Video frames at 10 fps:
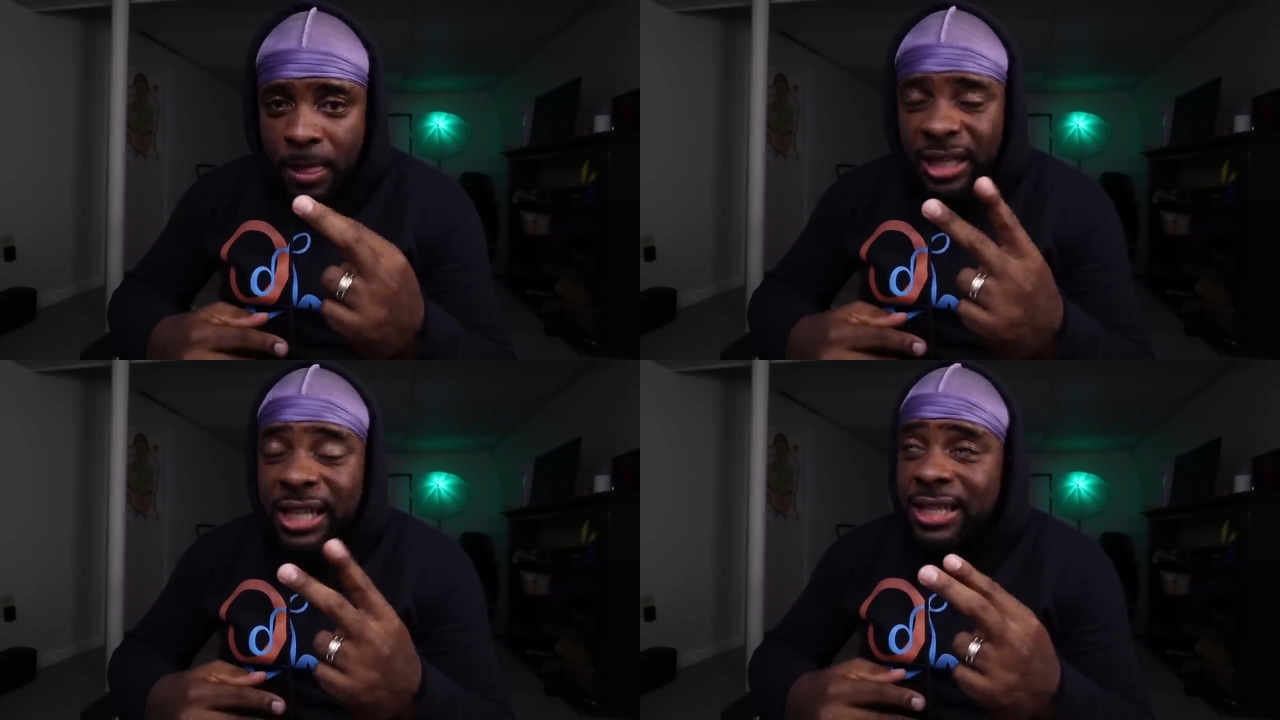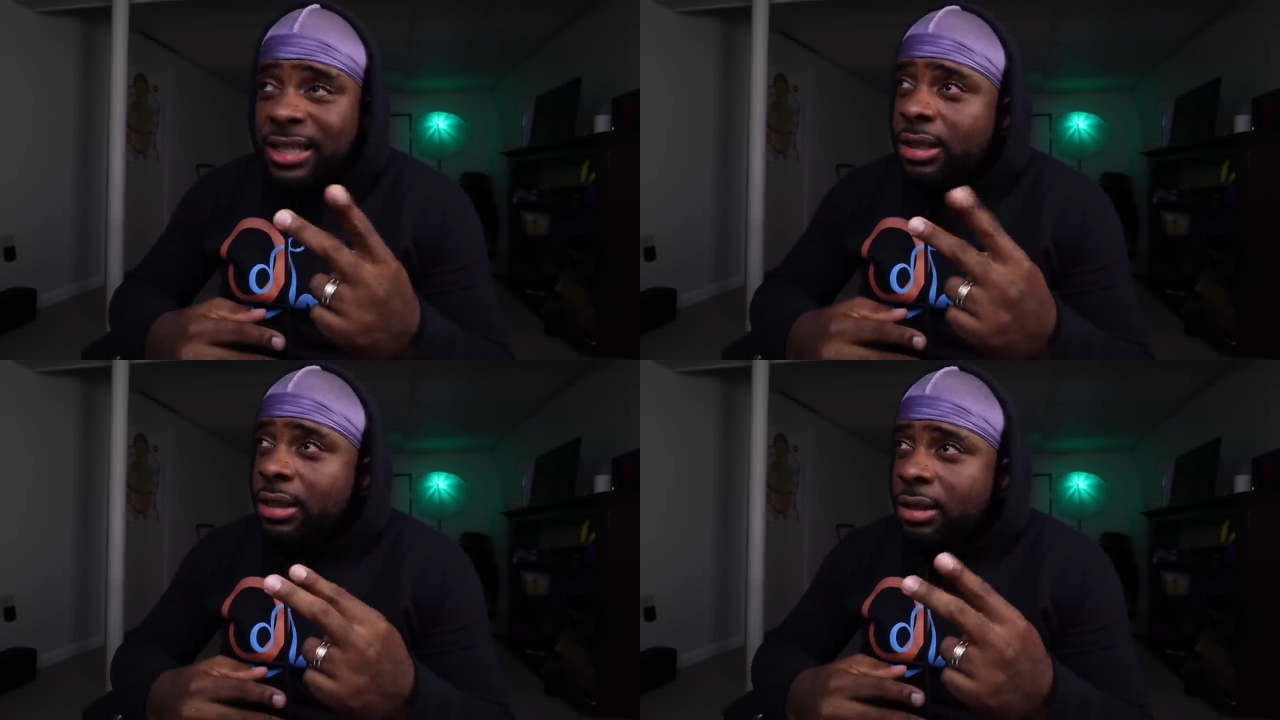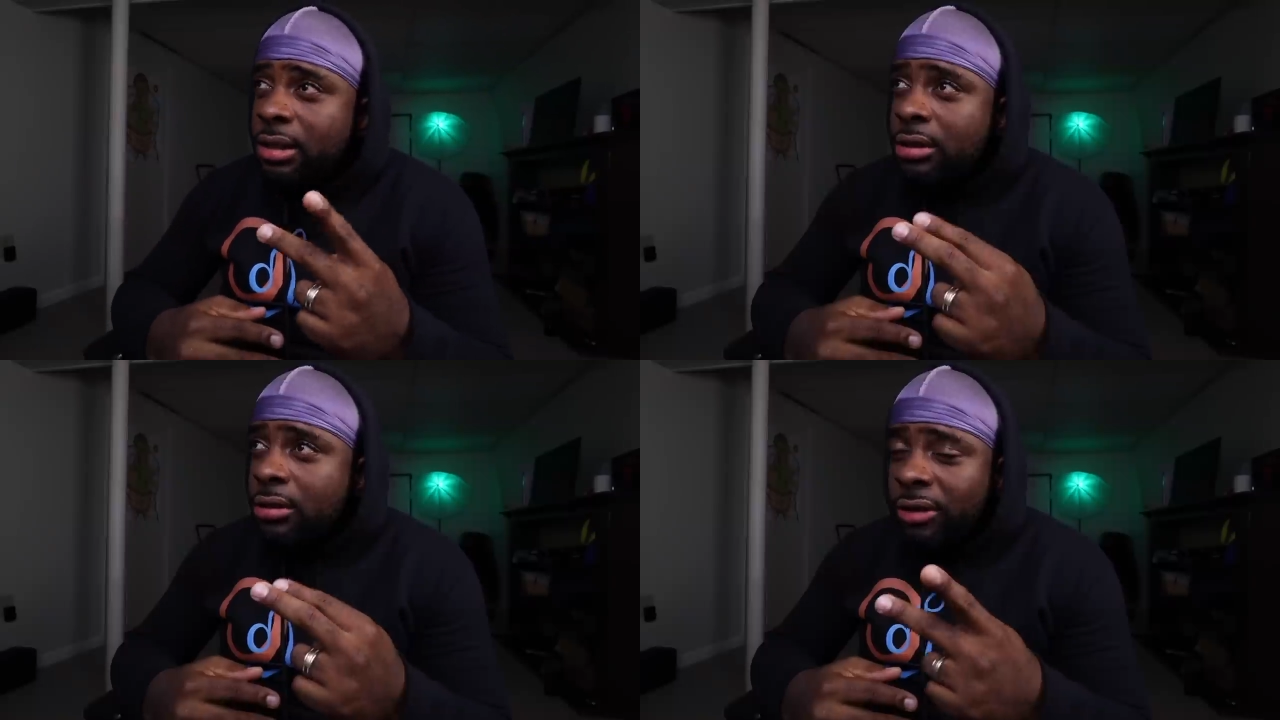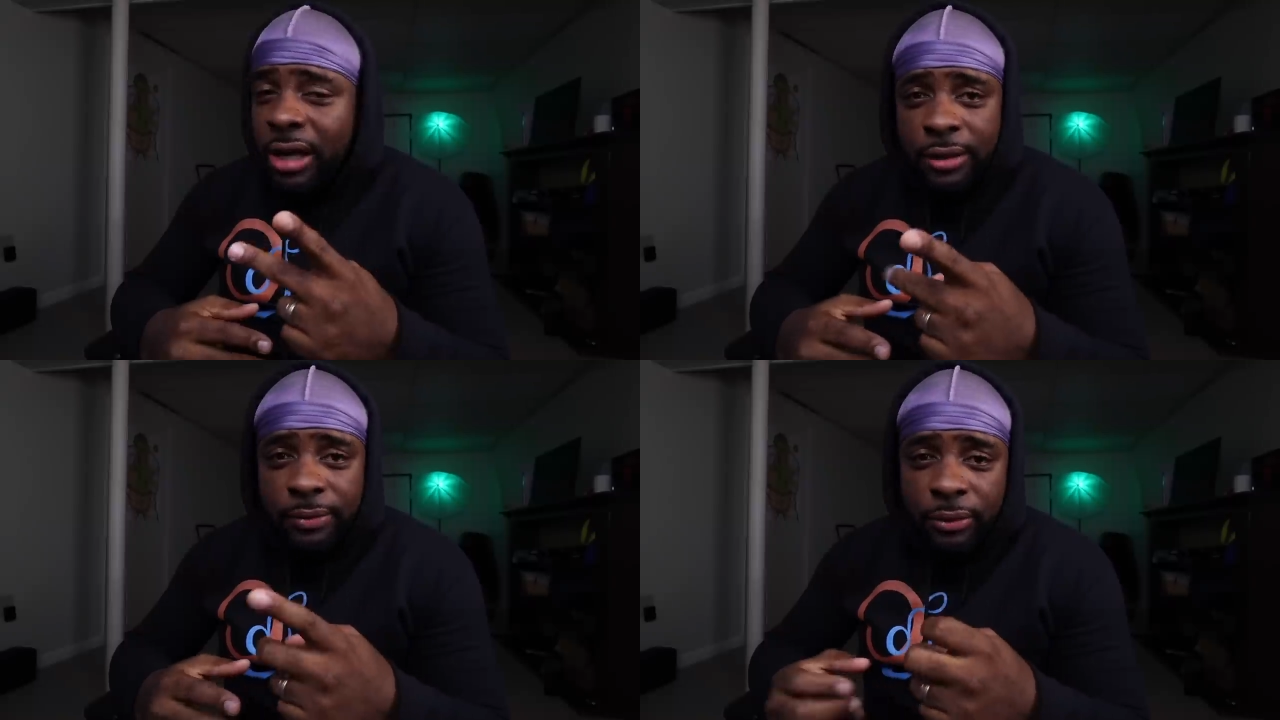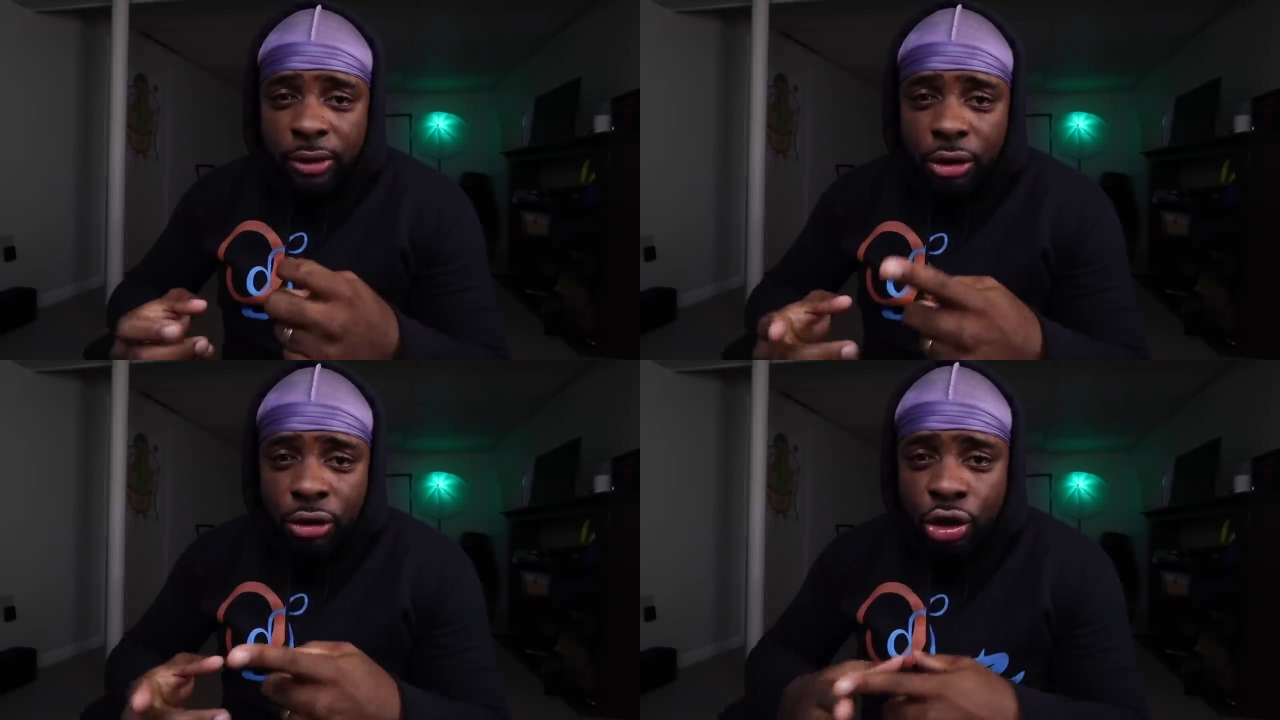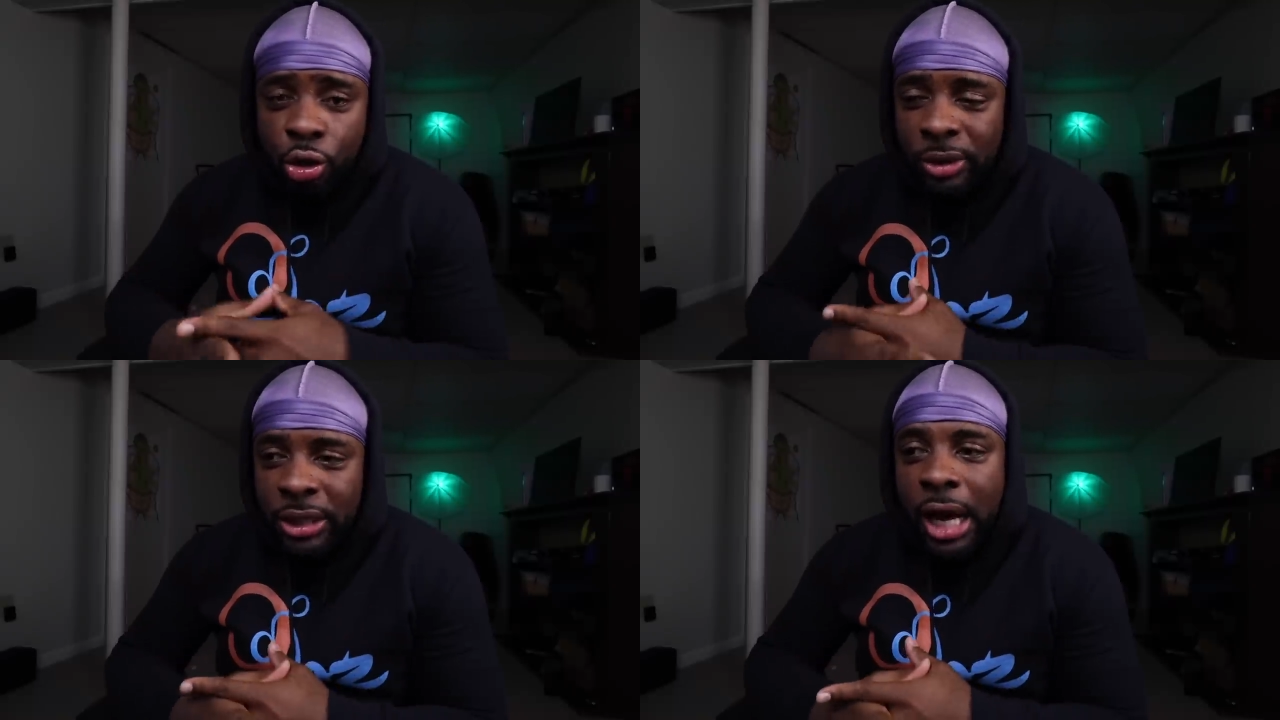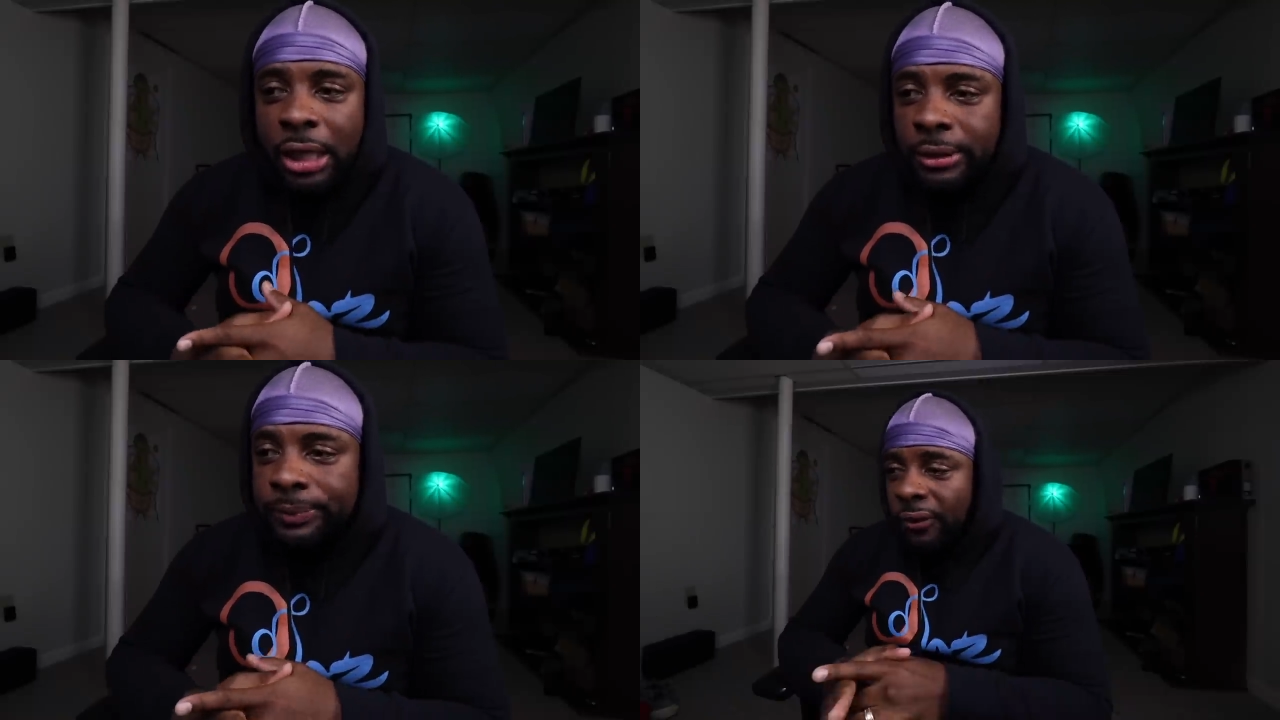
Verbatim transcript: kisses, right? on Sukihana.